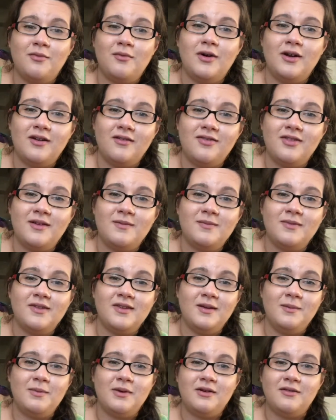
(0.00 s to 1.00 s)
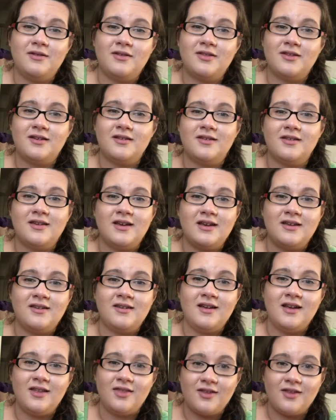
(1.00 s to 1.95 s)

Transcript: one of them sleeping with us last night.